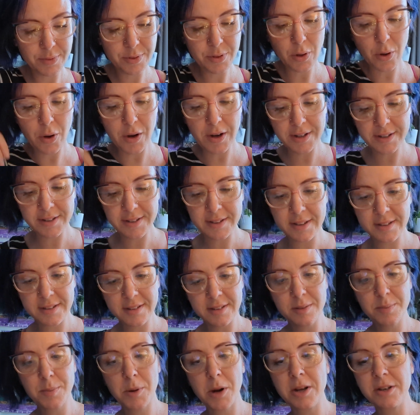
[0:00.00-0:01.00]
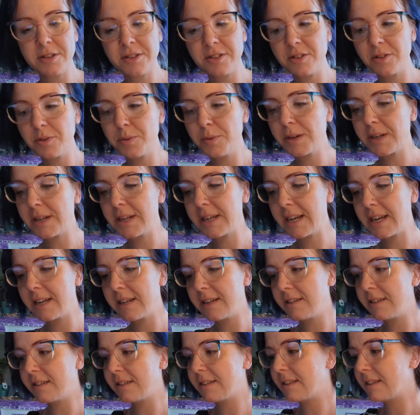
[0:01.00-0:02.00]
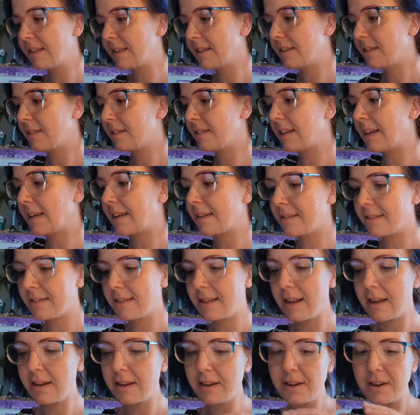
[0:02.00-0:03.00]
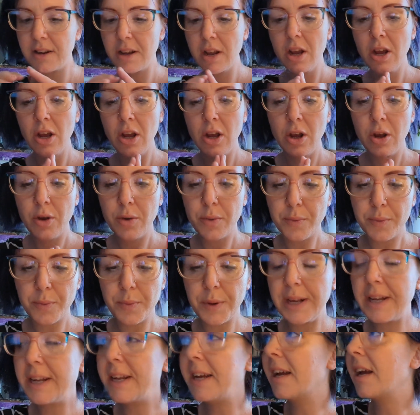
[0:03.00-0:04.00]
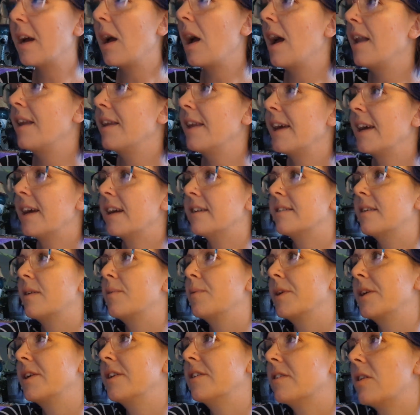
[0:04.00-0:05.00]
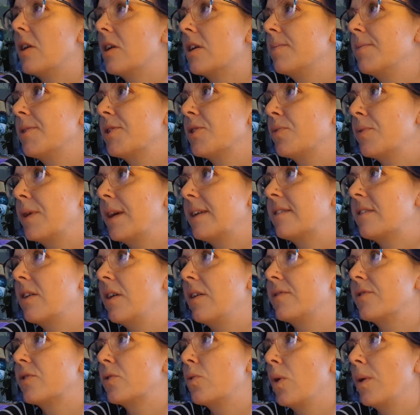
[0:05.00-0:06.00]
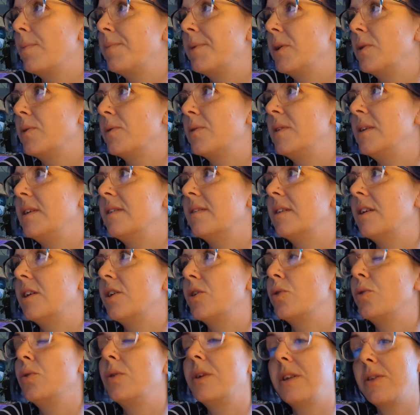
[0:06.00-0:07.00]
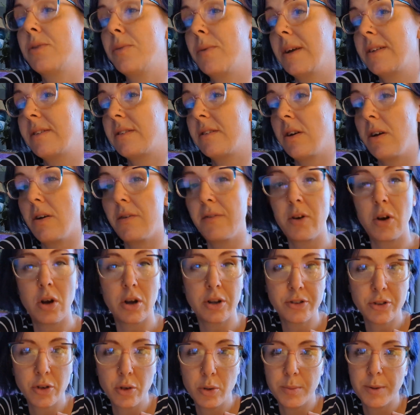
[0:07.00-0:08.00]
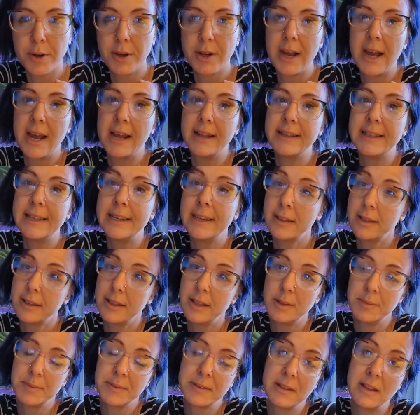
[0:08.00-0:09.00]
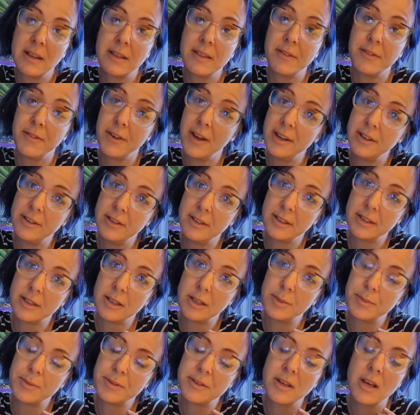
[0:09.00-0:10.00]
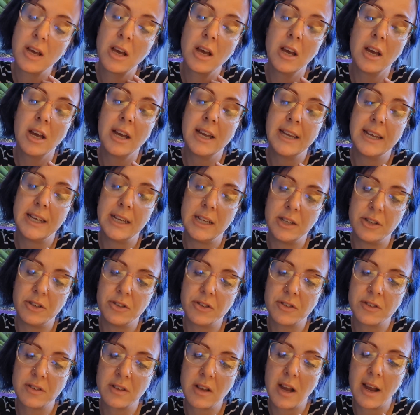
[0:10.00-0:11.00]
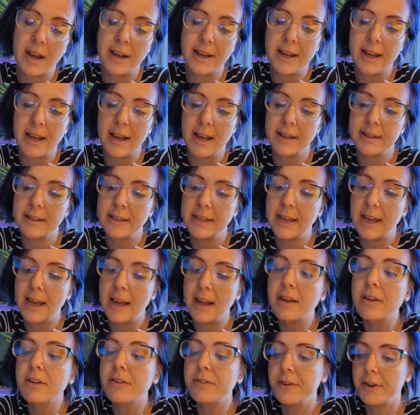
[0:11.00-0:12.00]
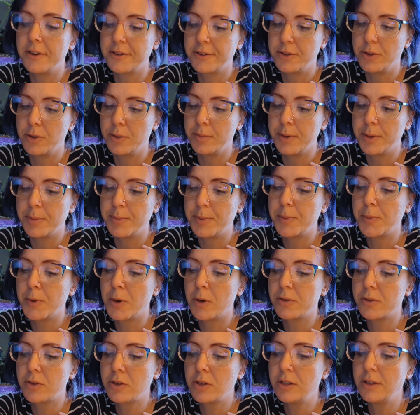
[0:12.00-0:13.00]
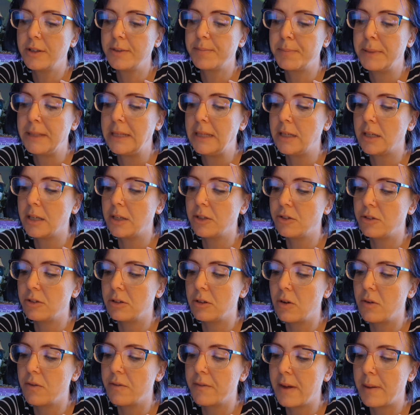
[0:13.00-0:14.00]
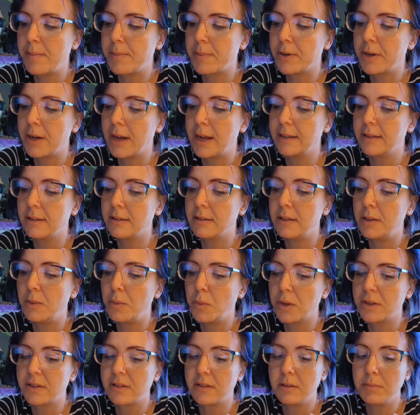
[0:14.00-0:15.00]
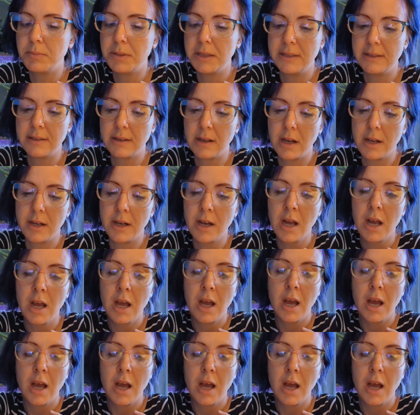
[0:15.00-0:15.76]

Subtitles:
Taurus, this is part 2. We're going to get into this extended reading. And like I said, we're going to talk about the rest of Scorpio season, including the rest of October and the eclipse, the final eclipse in your sign at the end of October. But we're also going to peek into November and see what's to be done.